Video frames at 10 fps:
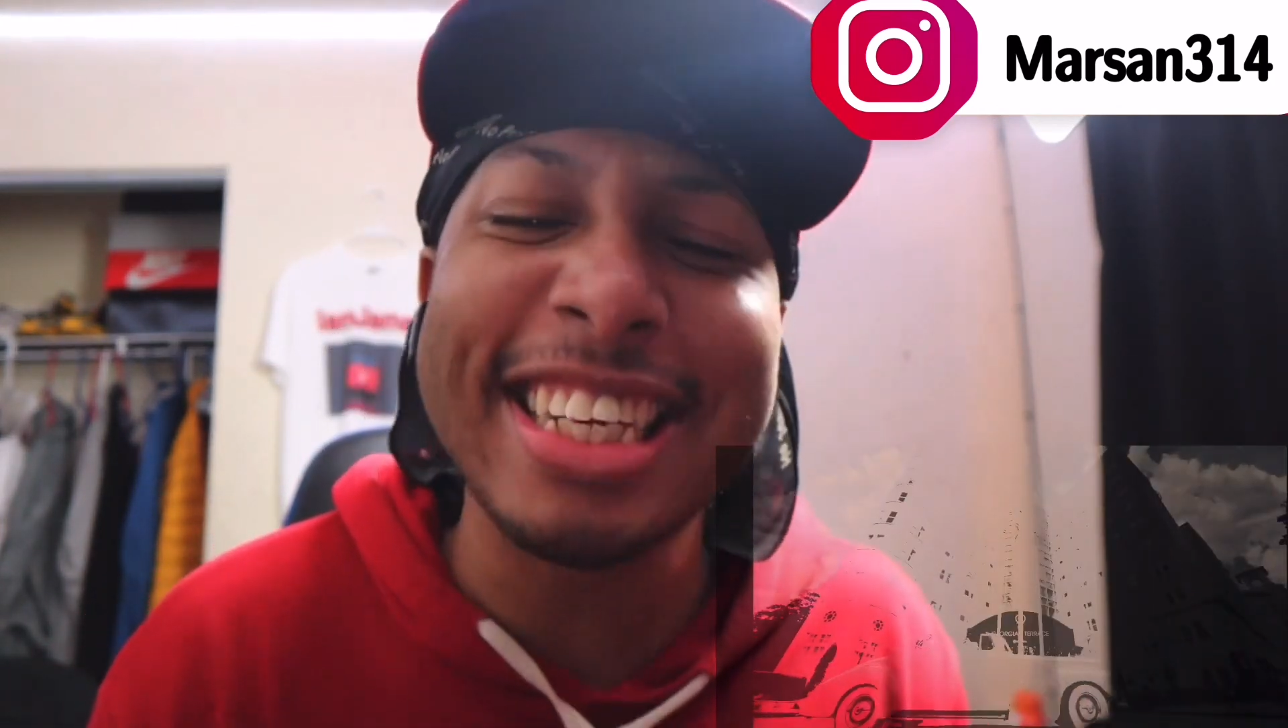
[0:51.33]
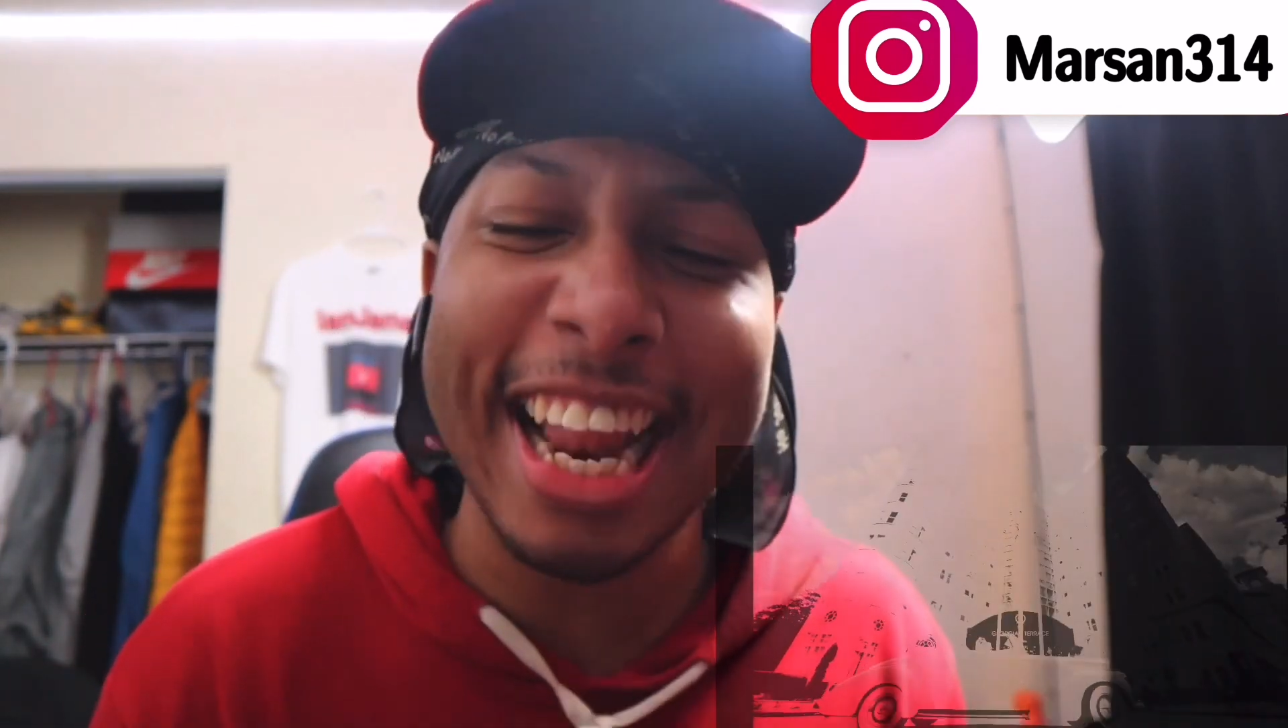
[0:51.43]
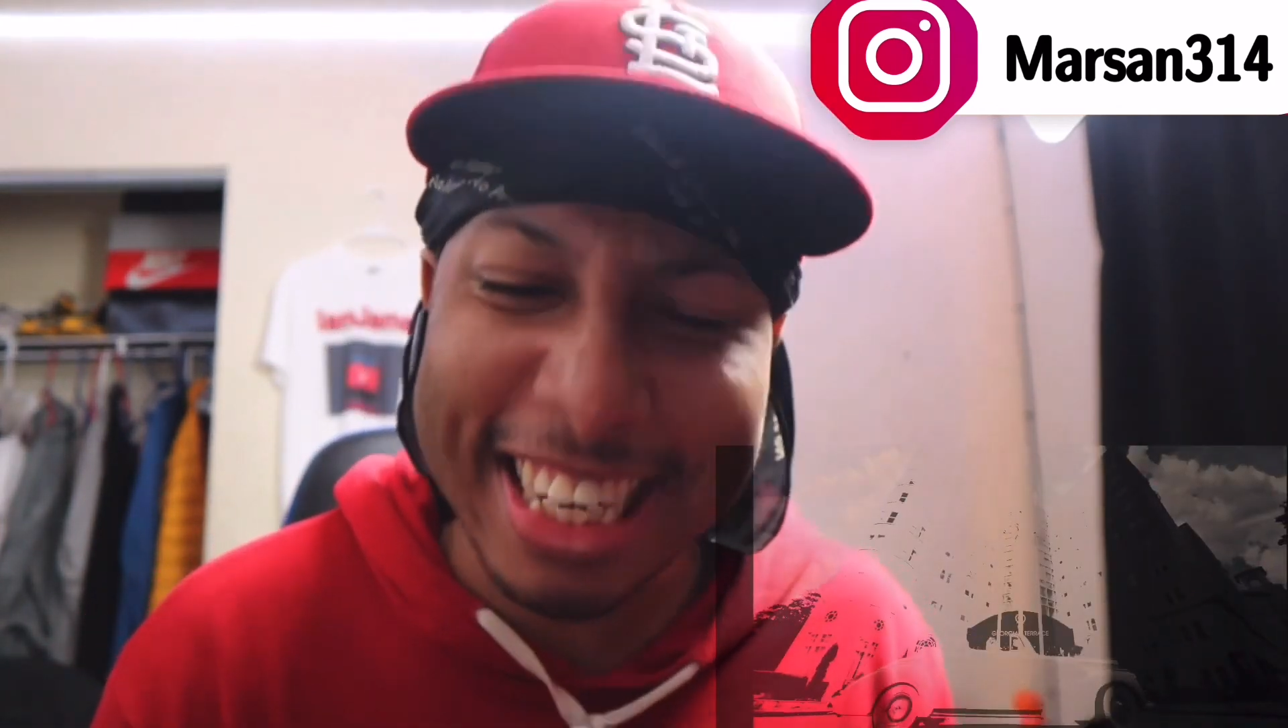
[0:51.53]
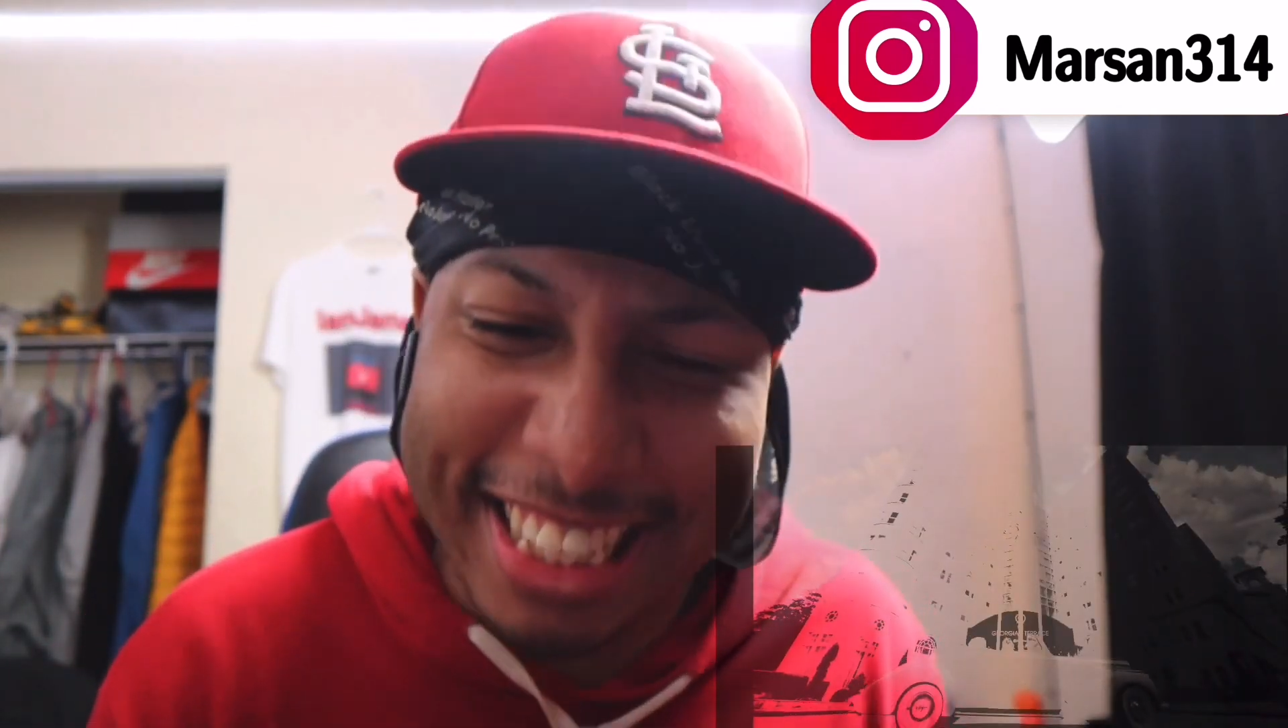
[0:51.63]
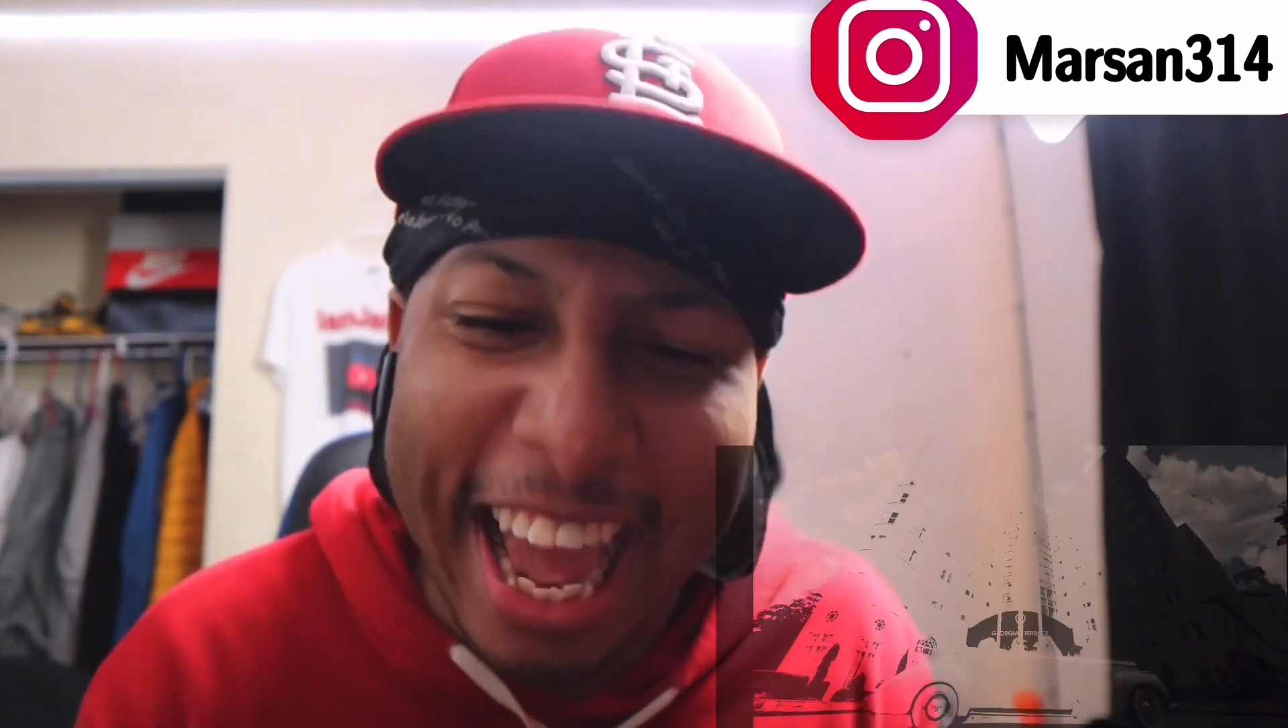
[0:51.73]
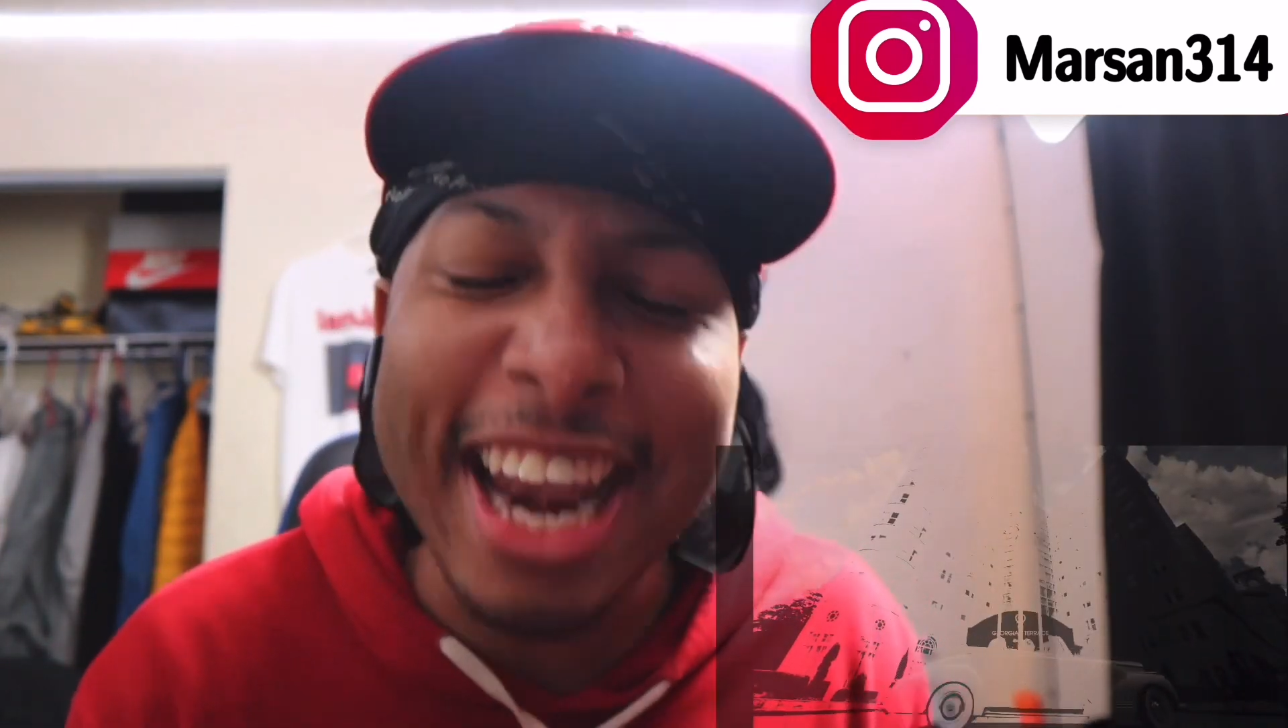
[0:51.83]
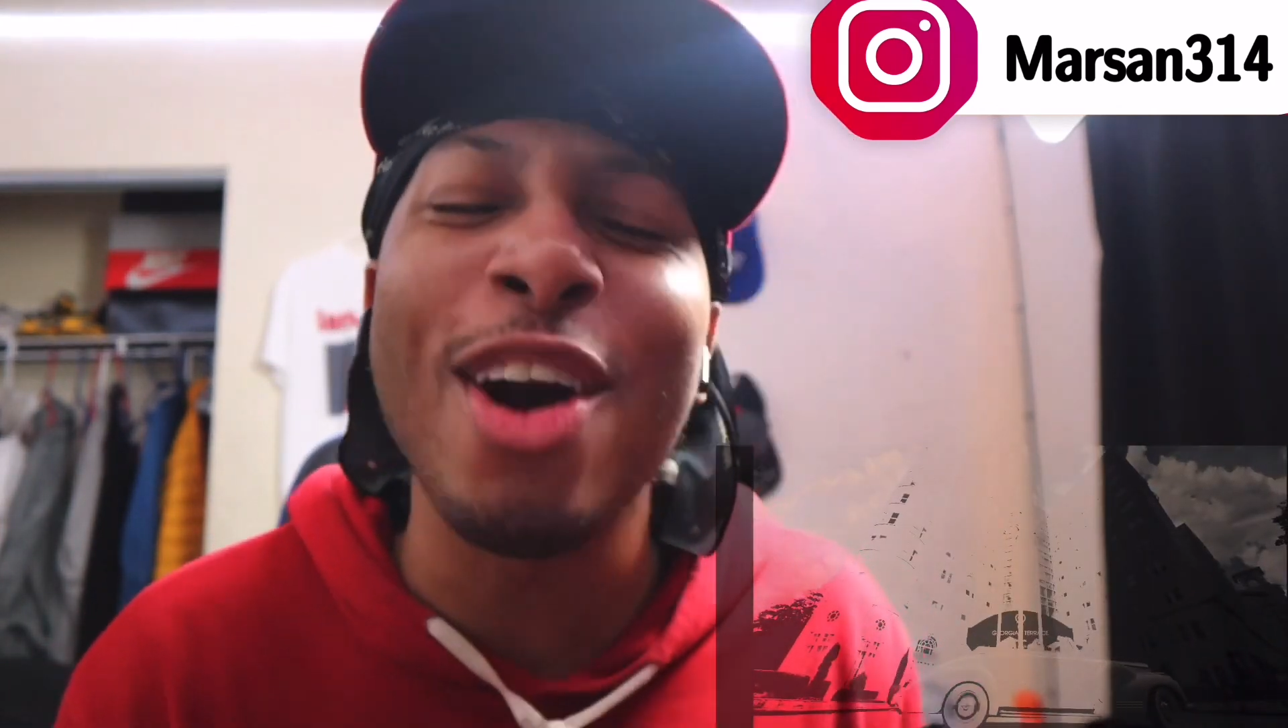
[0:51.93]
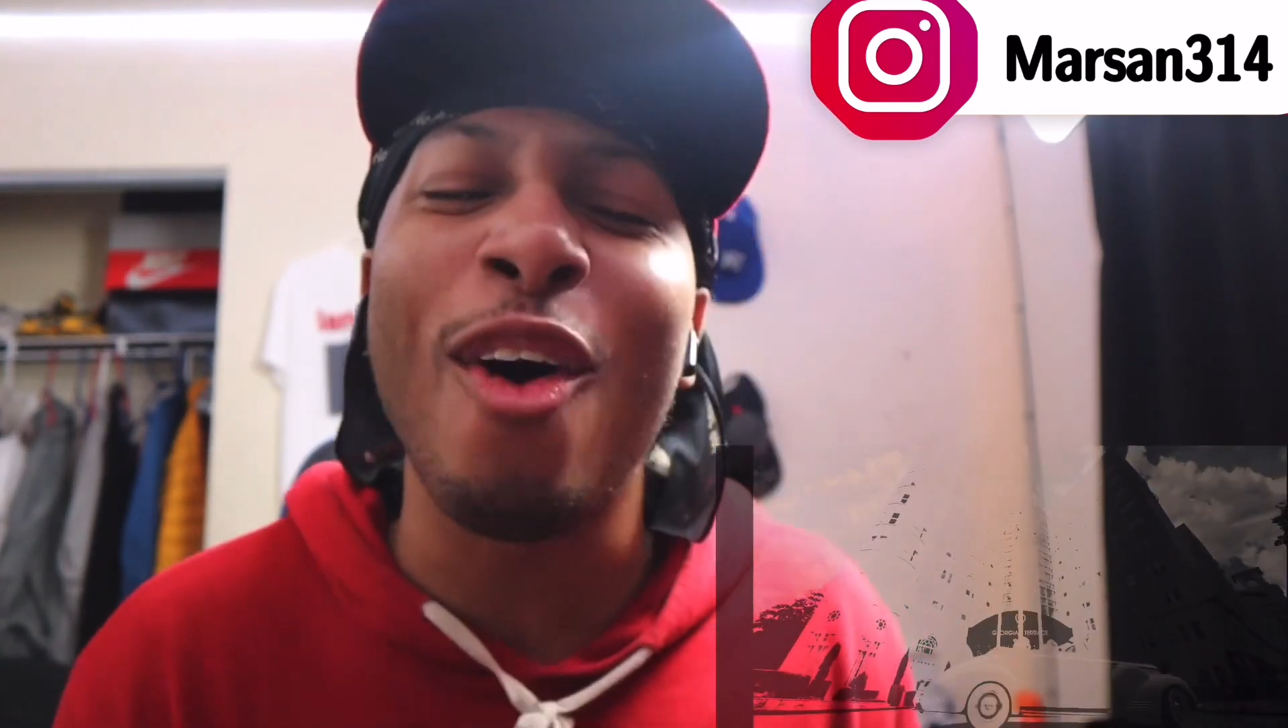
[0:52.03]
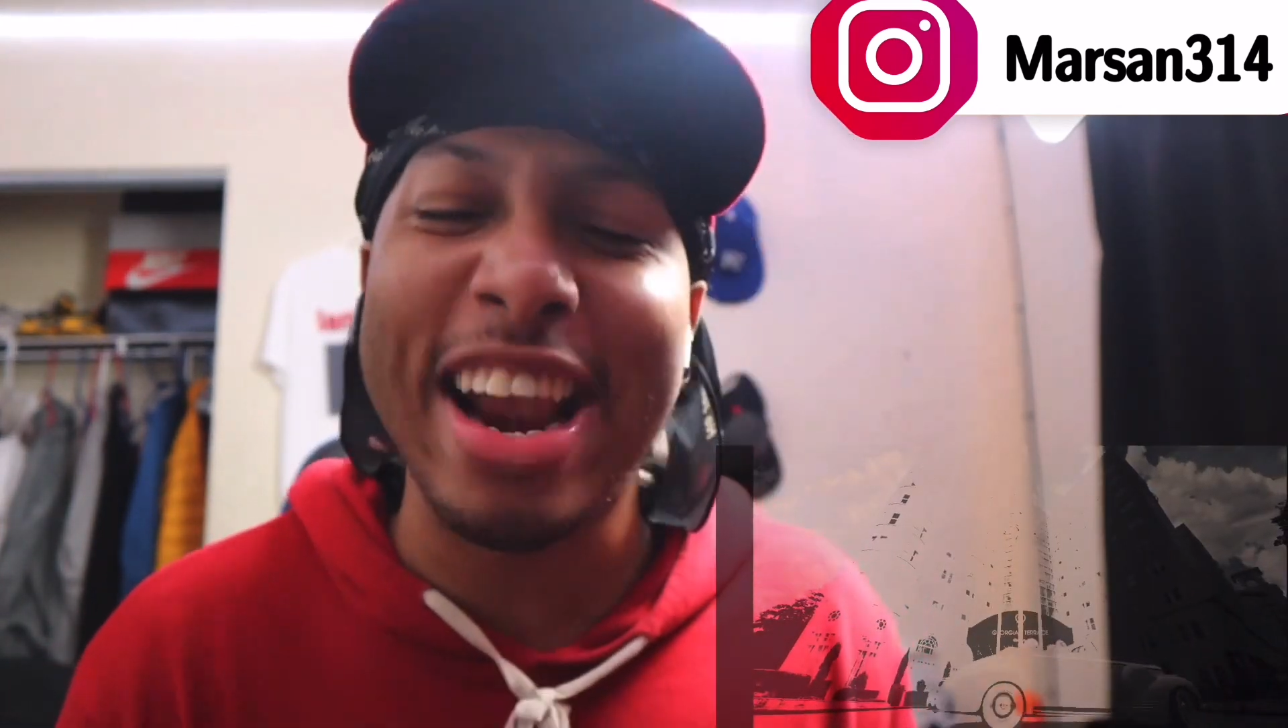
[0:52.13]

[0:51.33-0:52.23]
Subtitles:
said this is that new